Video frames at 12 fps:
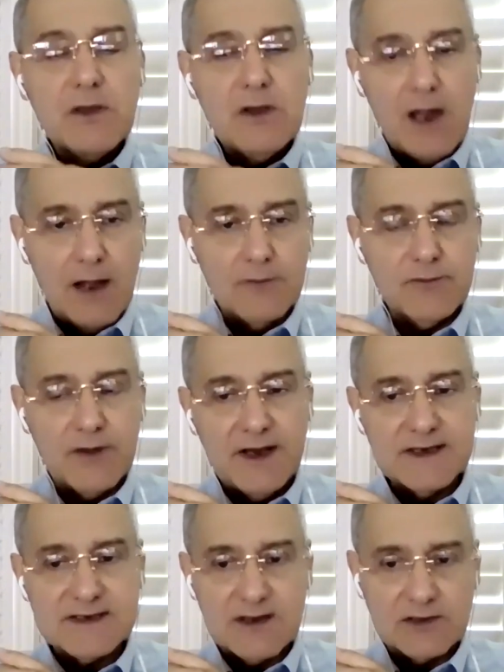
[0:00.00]

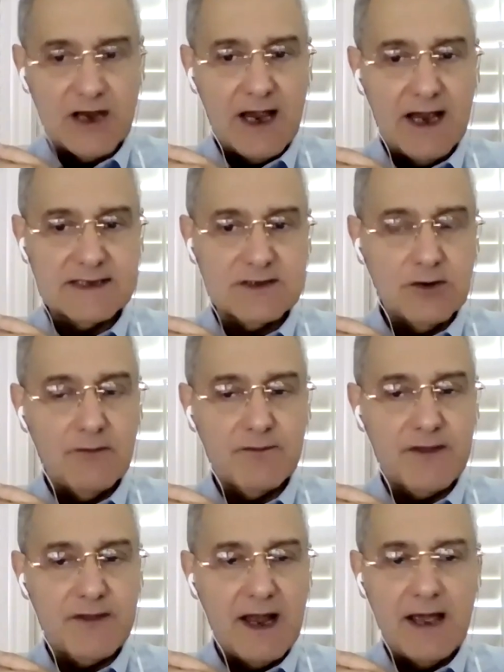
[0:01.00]
countries such as of
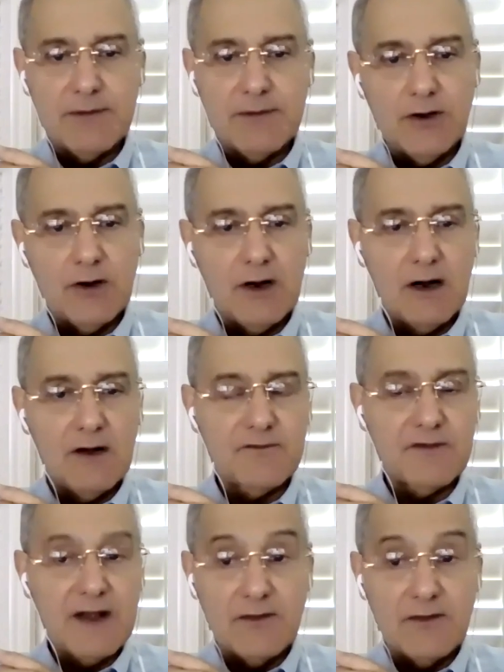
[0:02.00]
the Library of
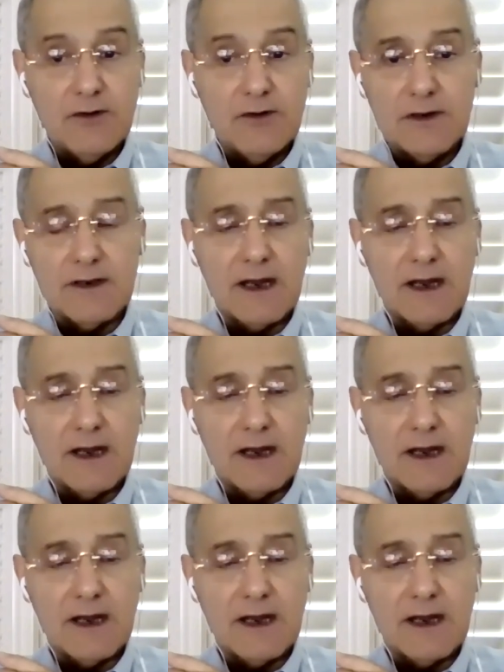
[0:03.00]
London,